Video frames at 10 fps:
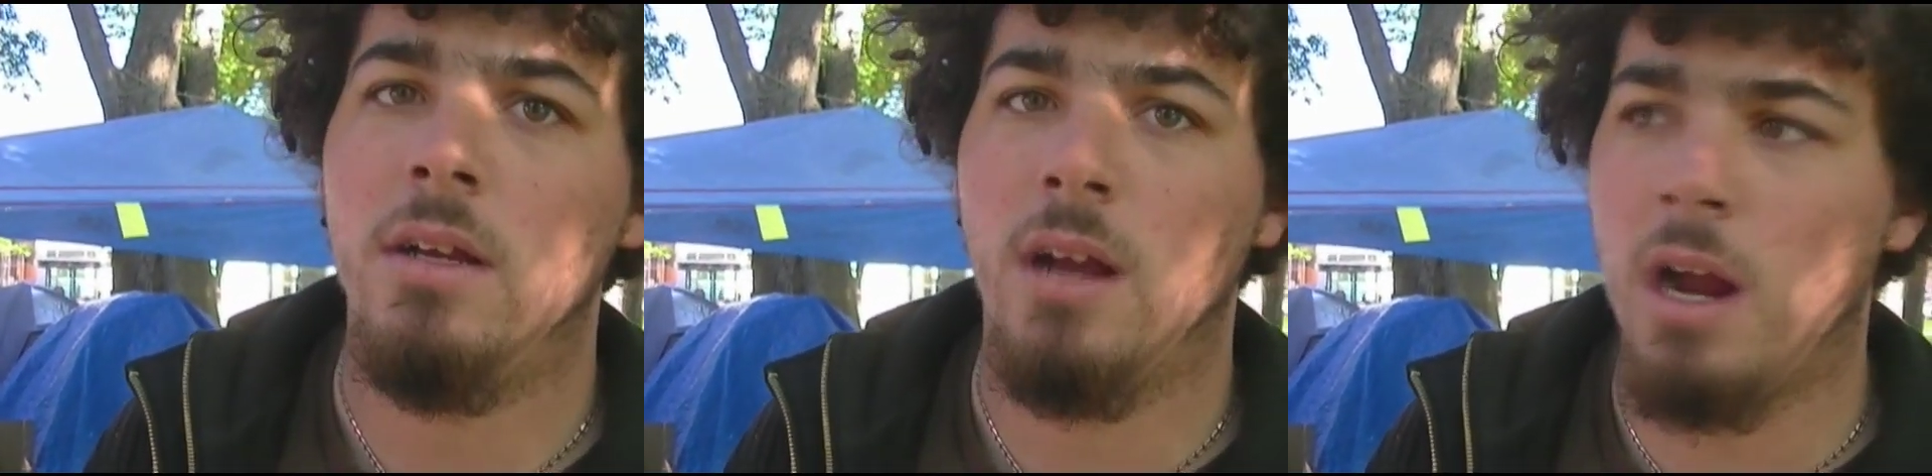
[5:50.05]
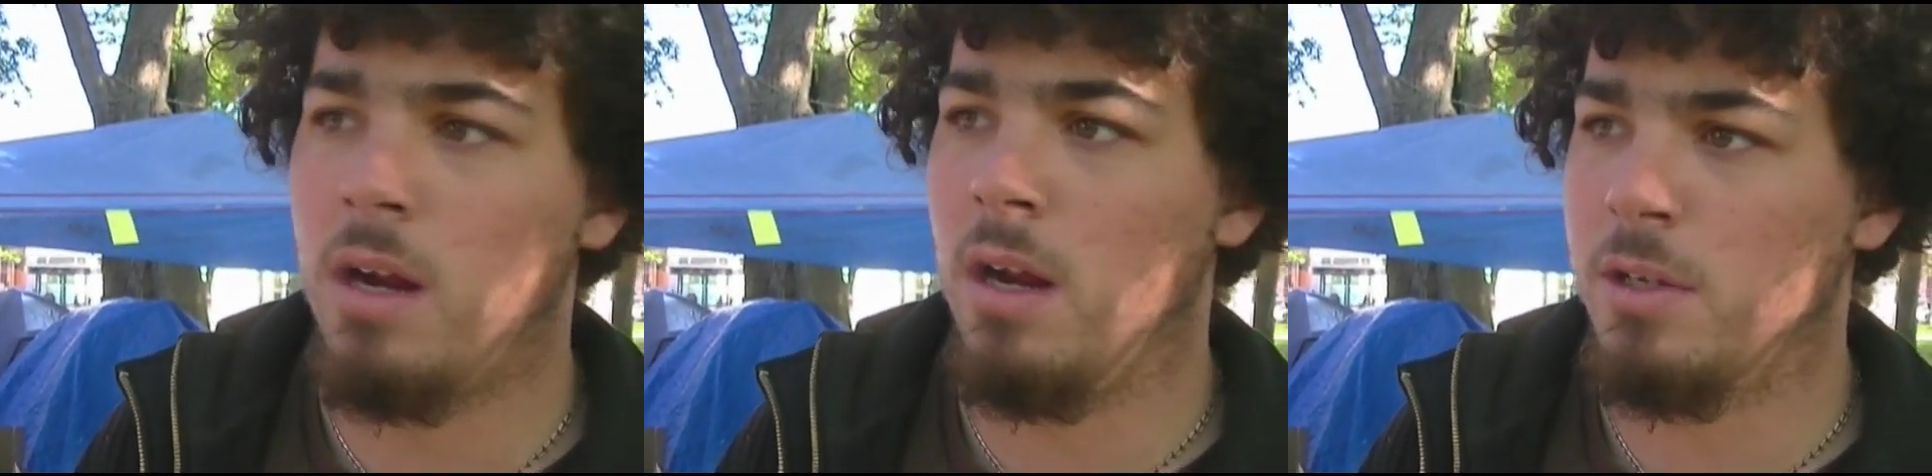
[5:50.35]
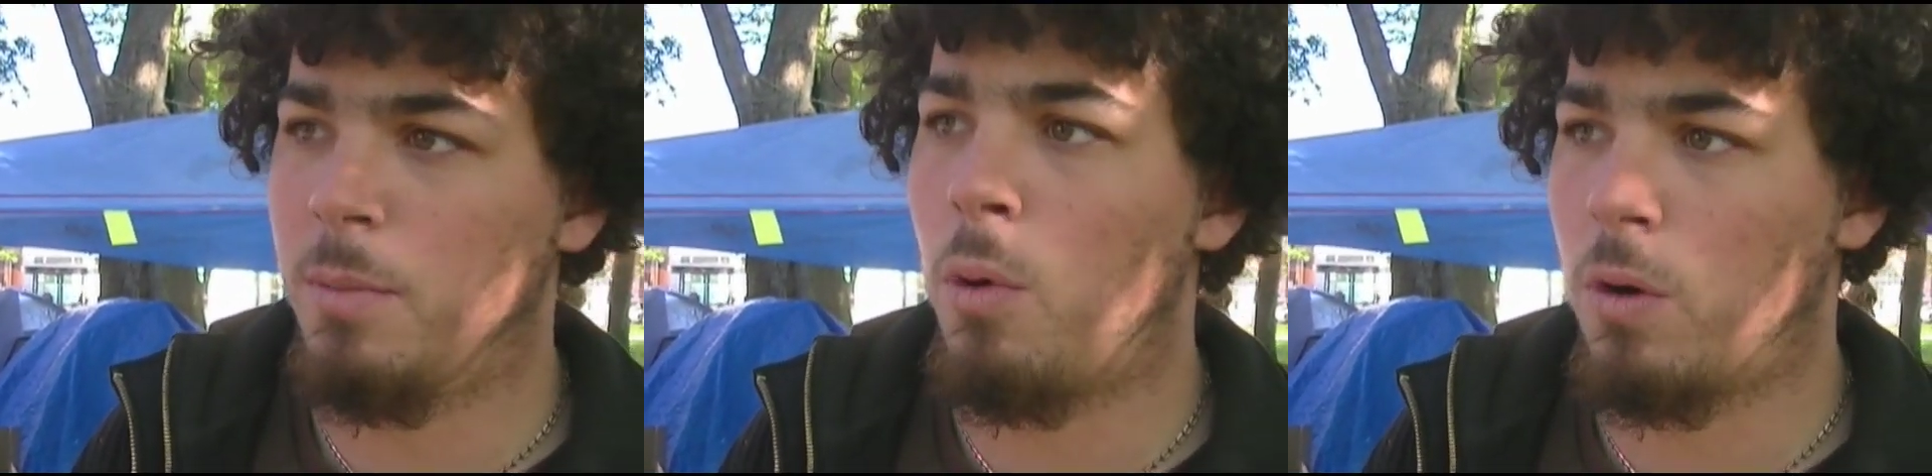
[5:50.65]
are, are,
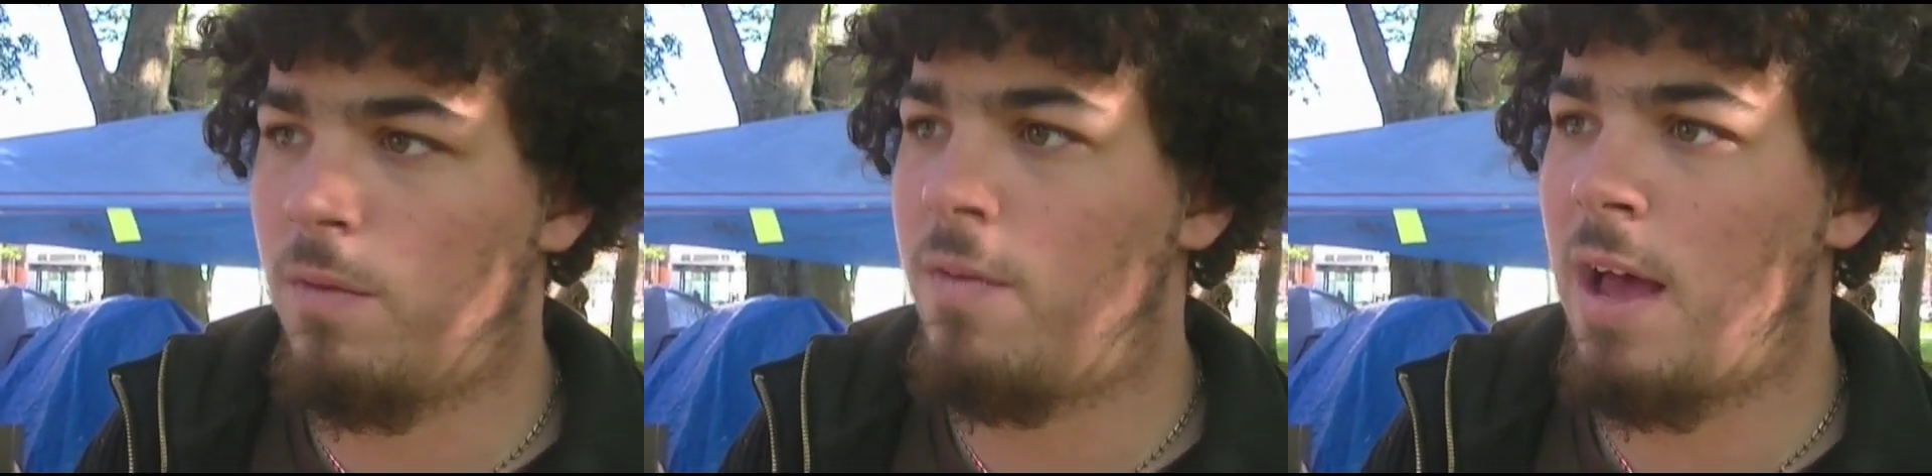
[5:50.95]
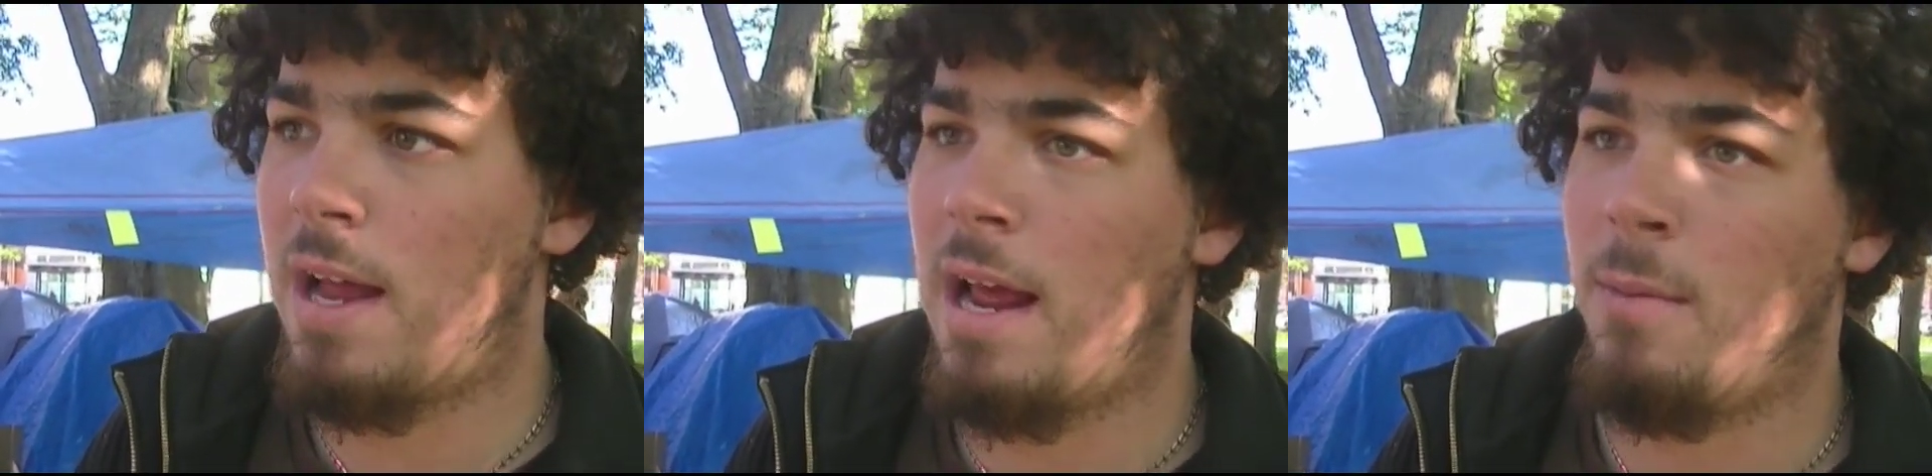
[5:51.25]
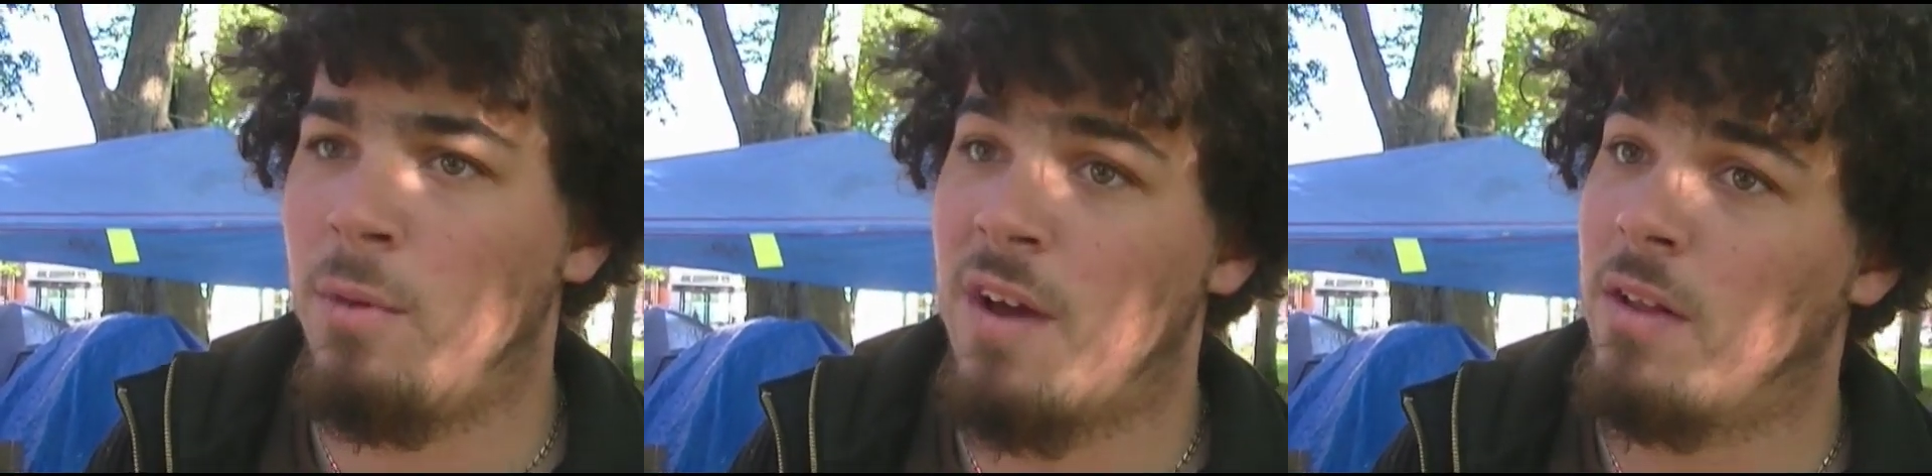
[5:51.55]
supportive of that. Uh,
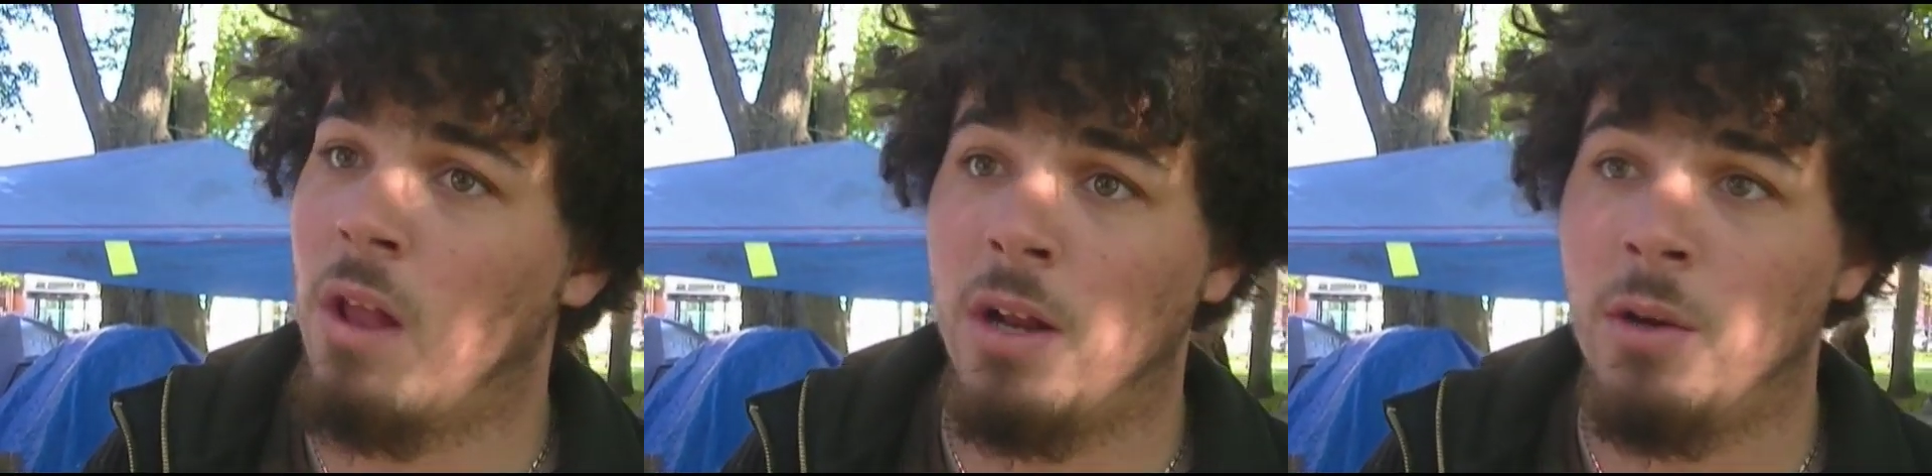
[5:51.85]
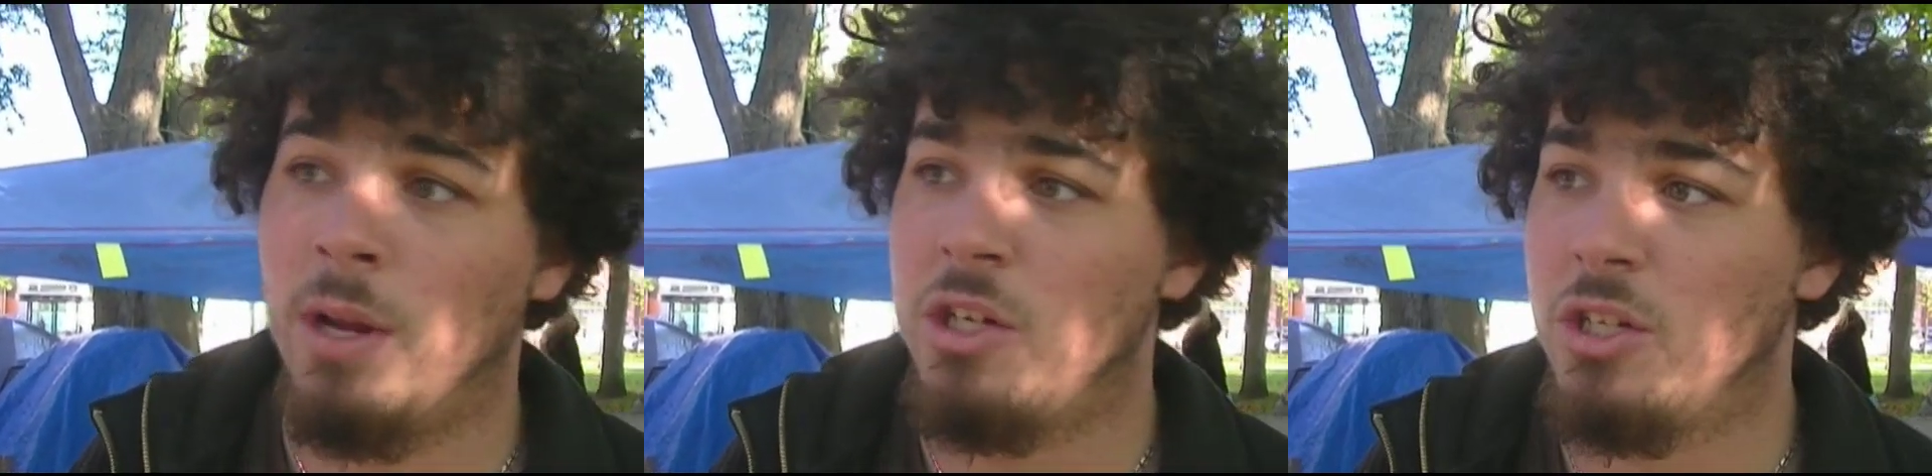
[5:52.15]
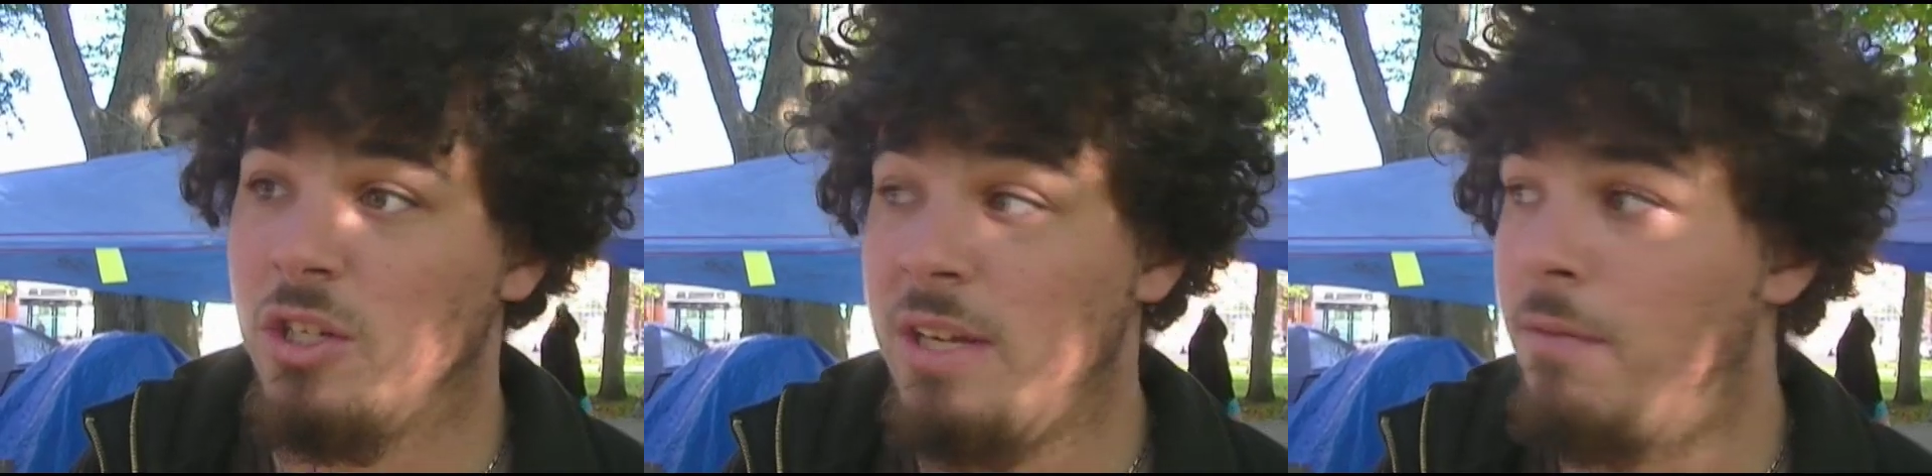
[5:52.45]
we've had a lot of
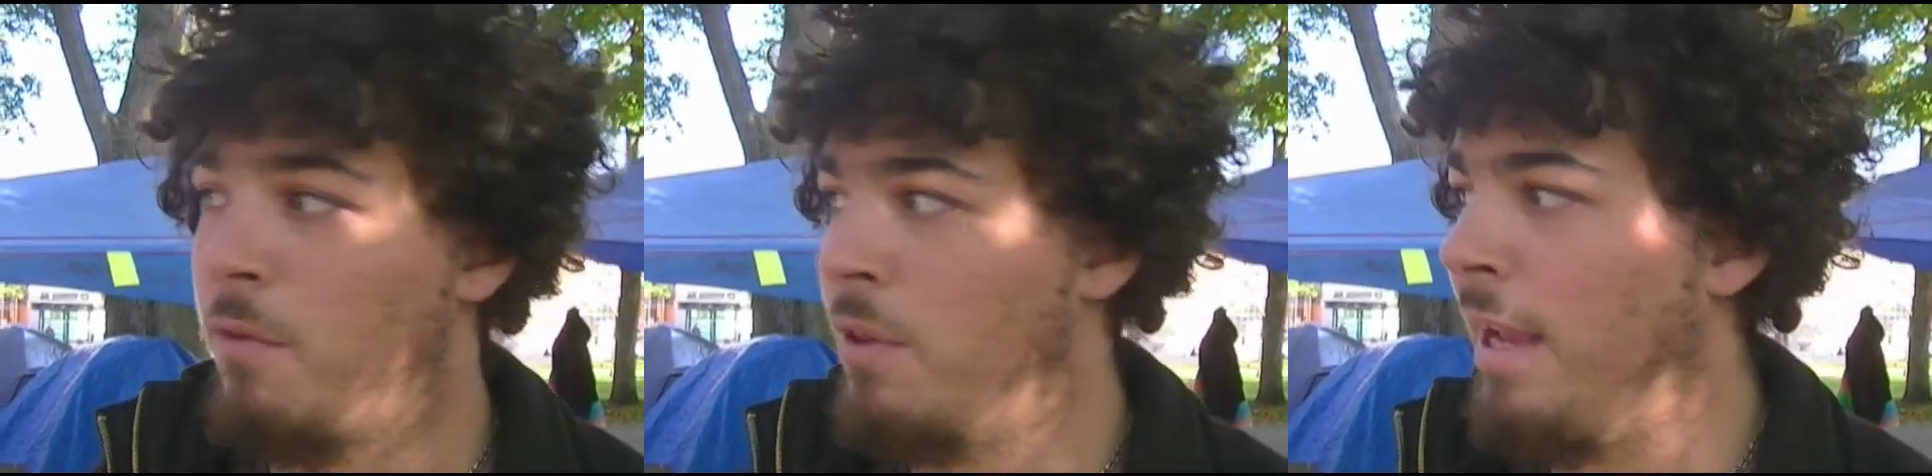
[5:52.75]
donations even for the